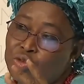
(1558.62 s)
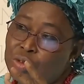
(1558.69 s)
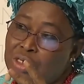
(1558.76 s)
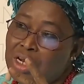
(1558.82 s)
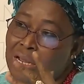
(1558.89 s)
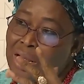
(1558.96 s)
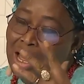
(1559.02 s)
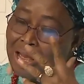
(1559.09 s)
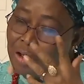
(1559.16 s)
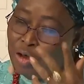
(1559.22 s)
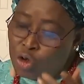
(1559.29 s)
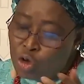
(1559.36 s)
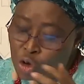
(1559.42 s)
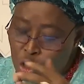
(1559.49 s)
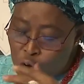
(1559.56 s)
between
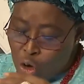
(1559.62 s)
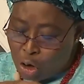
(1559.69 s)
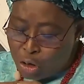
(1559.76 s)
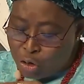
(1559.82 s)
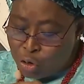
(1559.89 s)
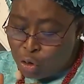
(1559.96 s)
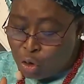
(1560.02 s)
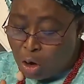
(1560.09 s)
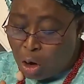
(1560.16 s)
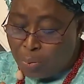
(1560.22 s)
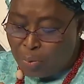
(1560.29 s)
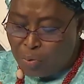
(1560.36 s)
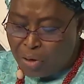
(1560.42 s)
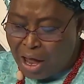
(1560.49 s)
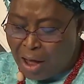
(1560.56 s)

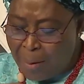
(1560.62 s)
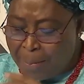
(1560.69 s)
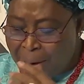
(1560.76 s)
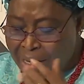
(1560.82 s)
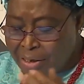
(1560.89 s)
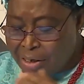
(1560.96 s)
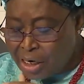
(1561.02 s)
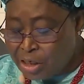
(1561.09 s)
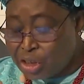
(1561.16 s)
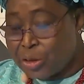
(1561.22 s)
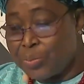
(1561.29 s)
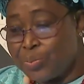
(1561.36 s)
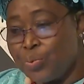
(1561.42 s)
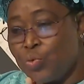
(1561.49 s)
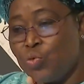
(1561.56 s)
Europe. We have
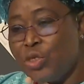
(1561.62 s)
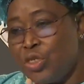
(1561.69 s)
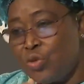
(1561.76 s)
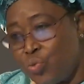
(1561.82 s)
partnership